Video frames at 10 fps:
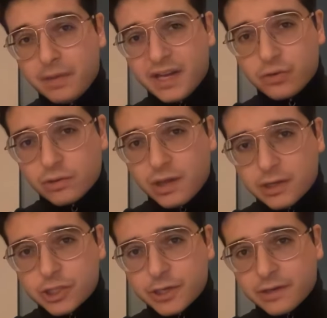by your
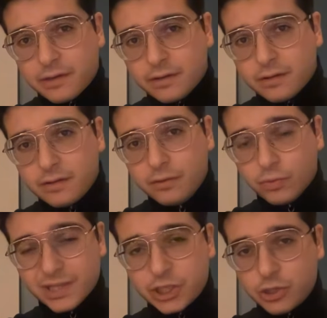logic, the
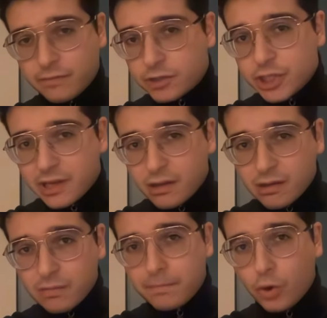religion of
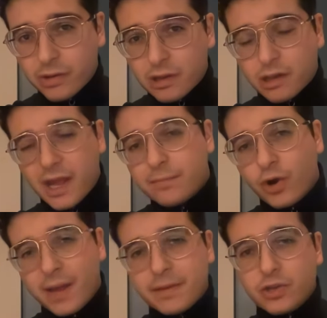Jesus, Moses,
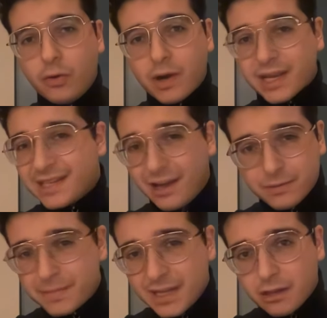Abraham, and Noah
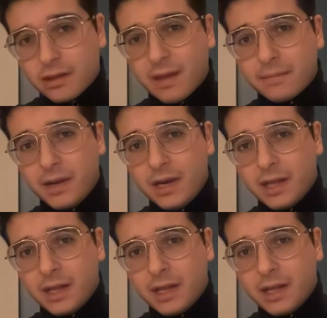cannot be Islam